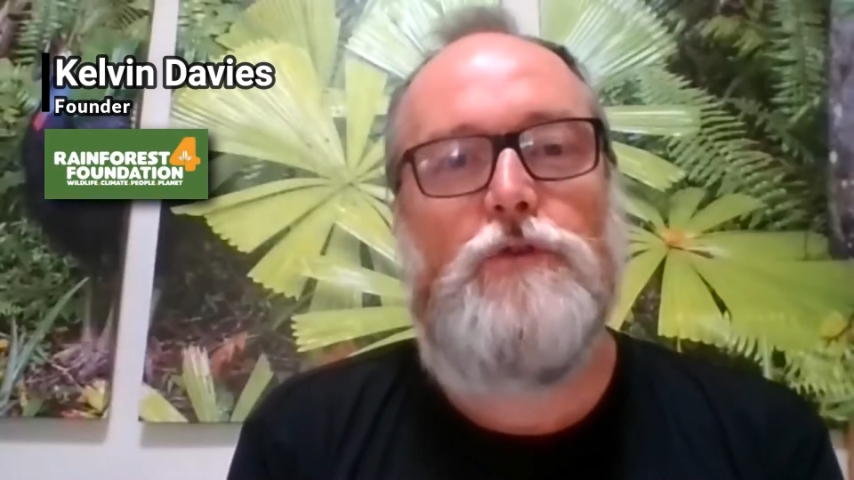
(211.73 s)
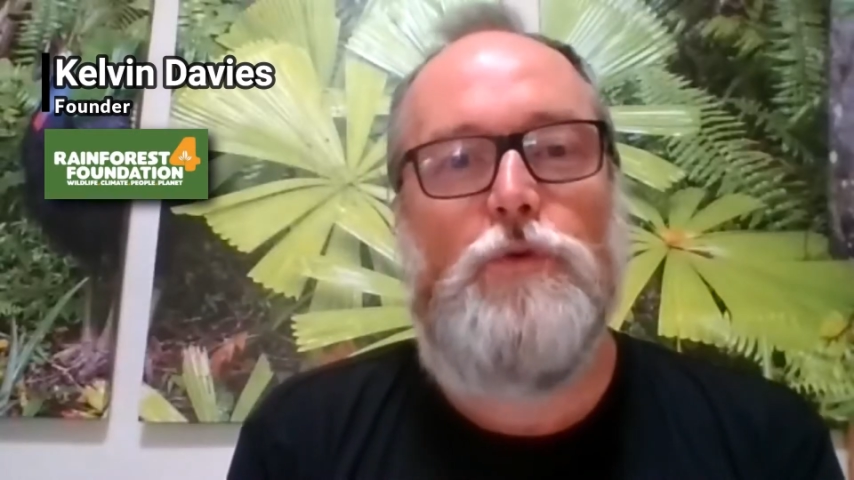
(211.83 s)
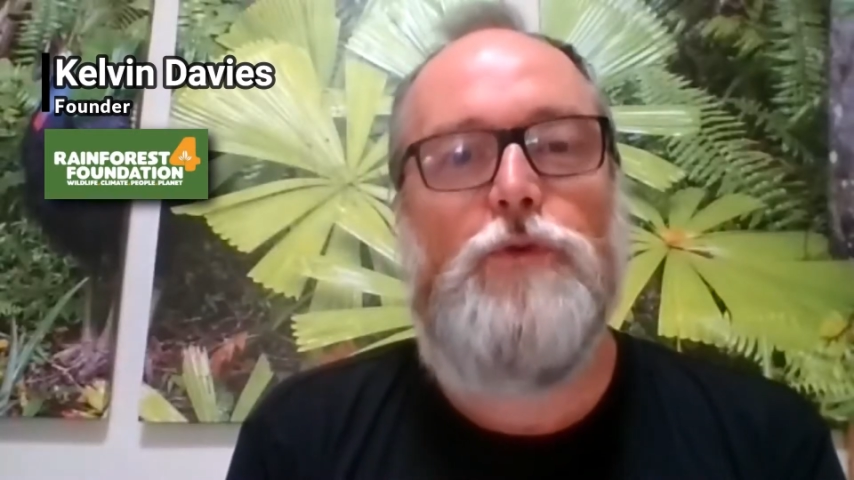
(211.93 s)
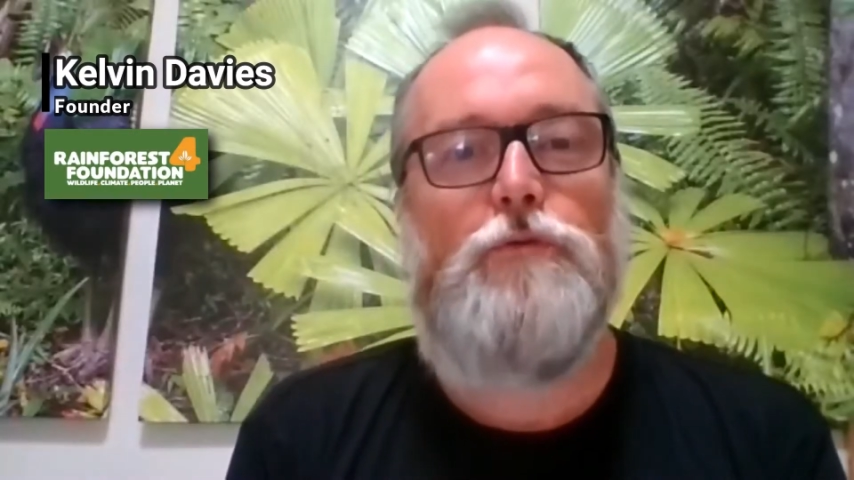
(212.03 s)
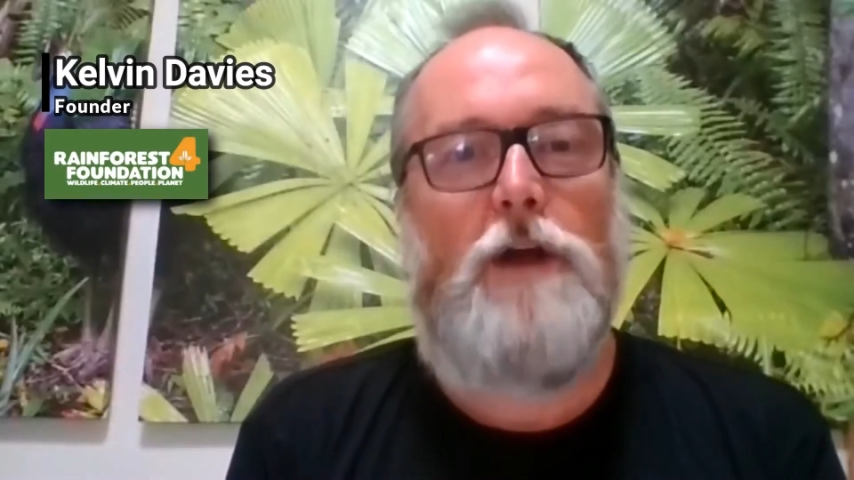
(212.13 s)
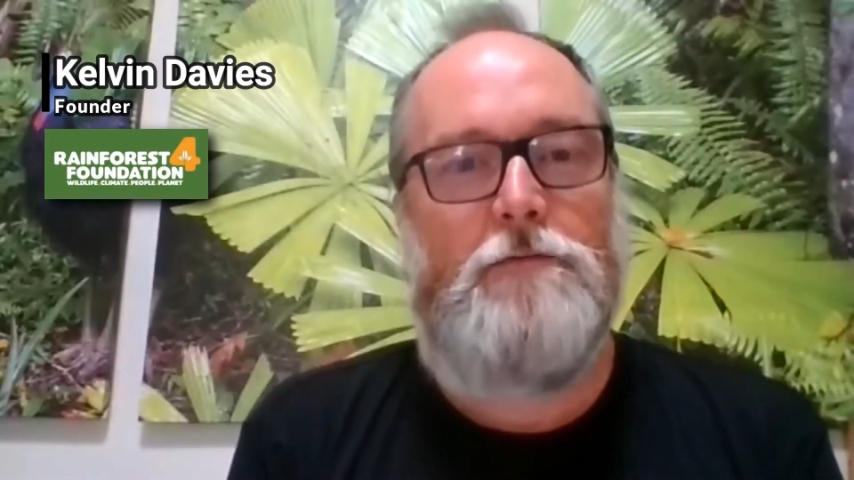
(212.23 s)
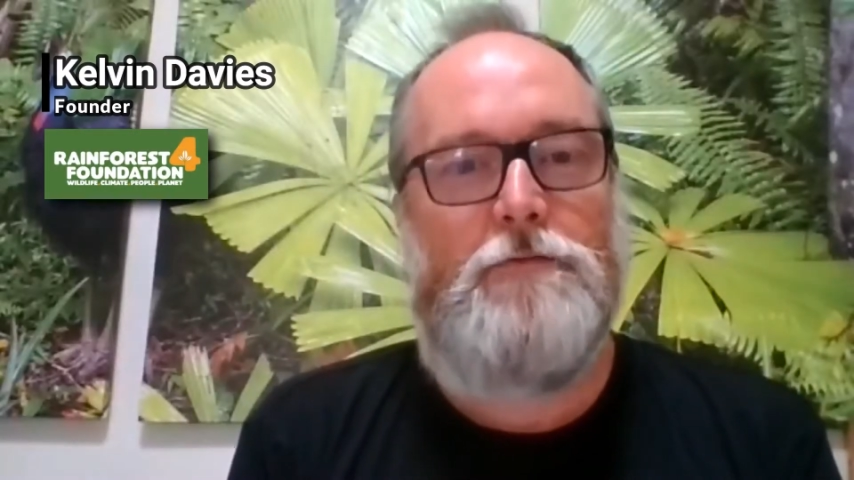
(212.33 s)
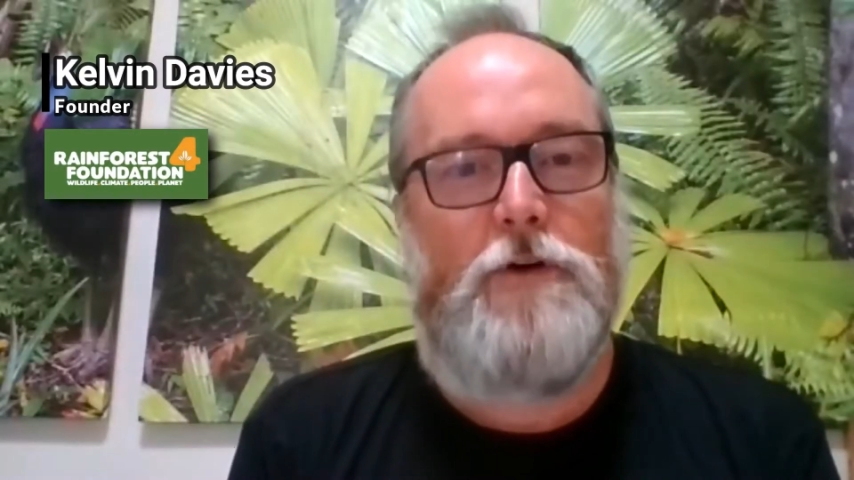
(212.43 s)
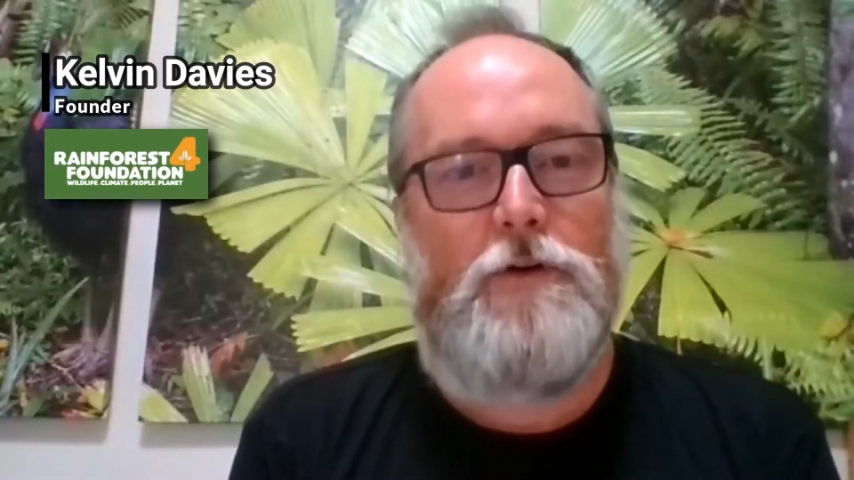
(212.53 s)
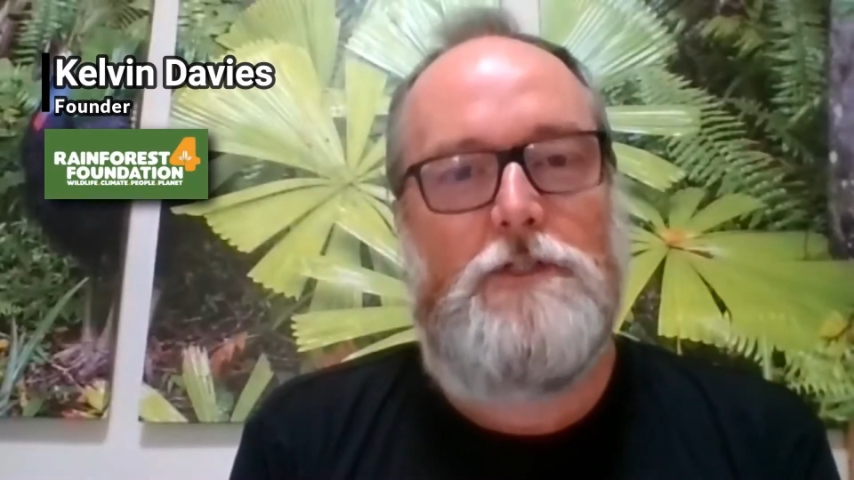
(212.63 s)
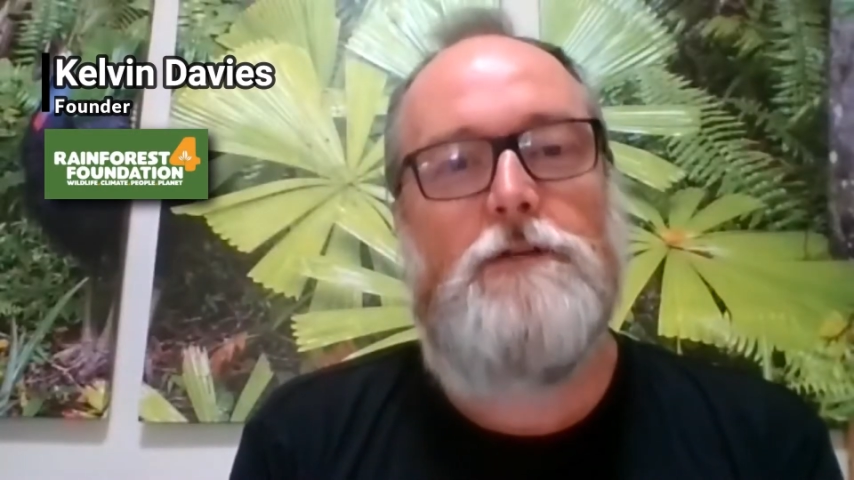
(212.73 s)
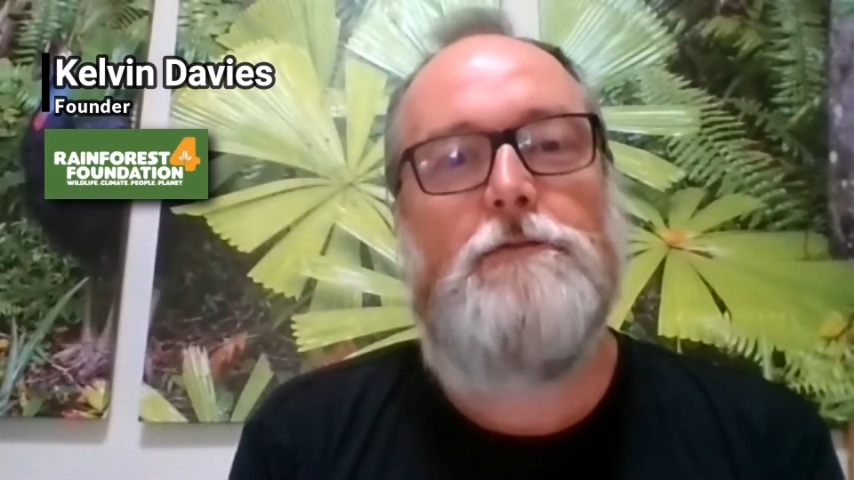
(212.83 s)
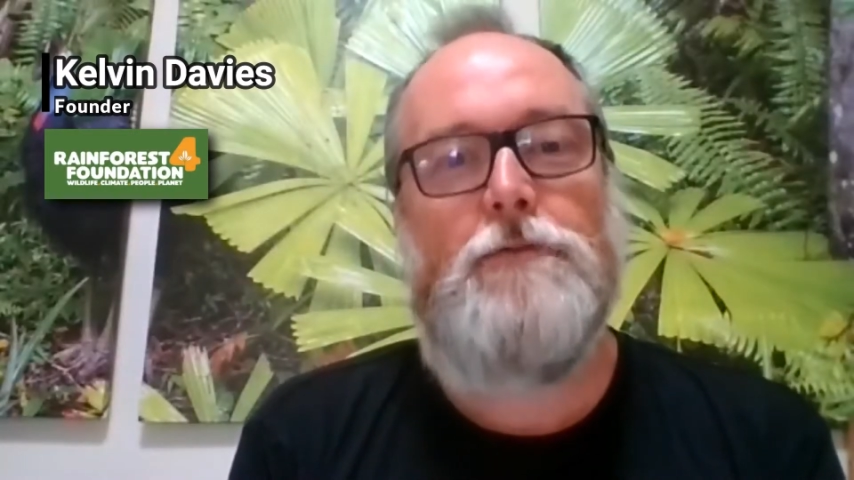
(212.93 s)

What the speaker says: called the Rainforest